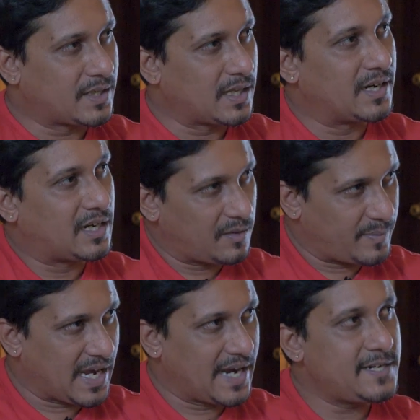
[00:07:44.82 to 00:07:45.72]
it a little
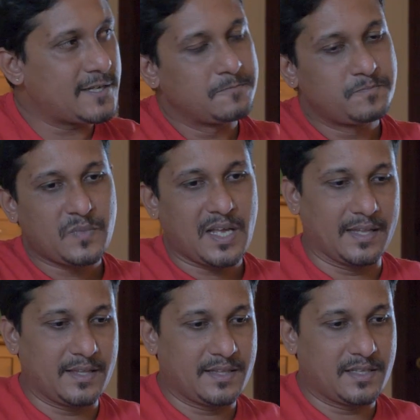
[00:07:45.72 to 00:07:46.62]
behind.
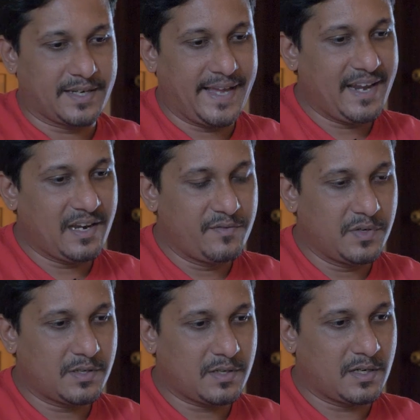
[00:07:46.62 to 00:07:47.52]
And then the gear
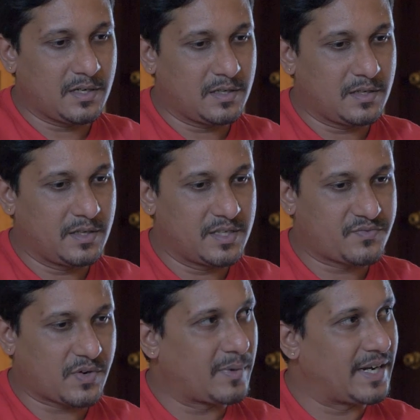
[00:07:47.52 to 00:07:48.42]
lever is
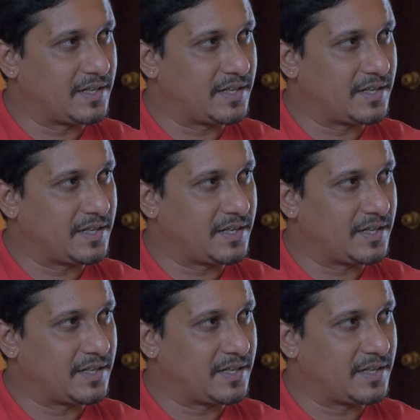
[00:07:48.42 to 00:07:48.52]
from an